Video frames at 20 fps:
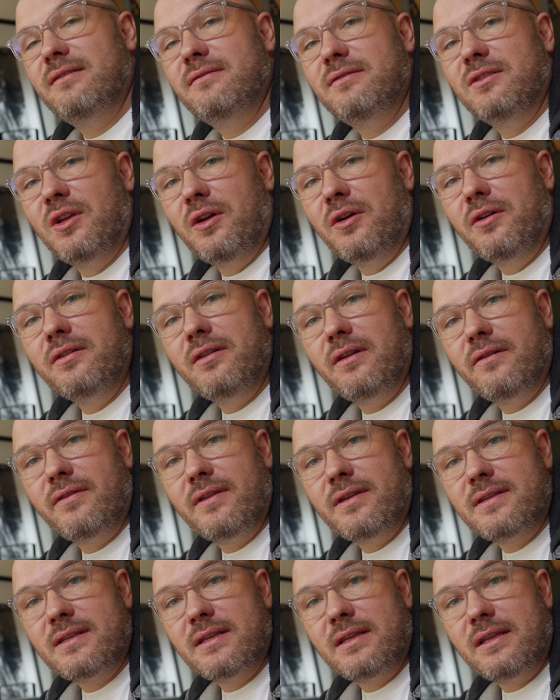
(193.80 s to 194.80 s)
you know, if
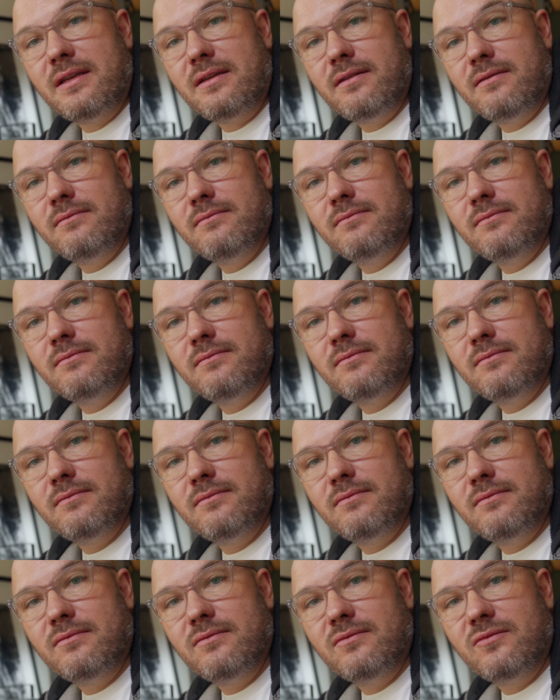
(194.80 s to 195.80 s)
there's any
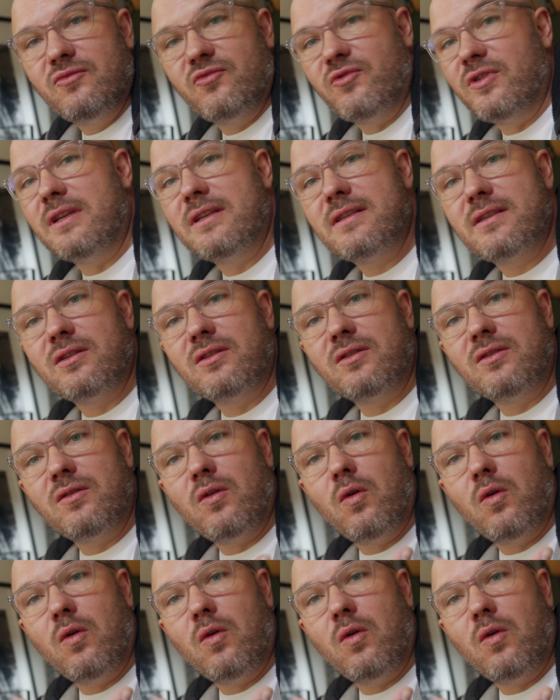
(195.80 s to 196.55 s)
reason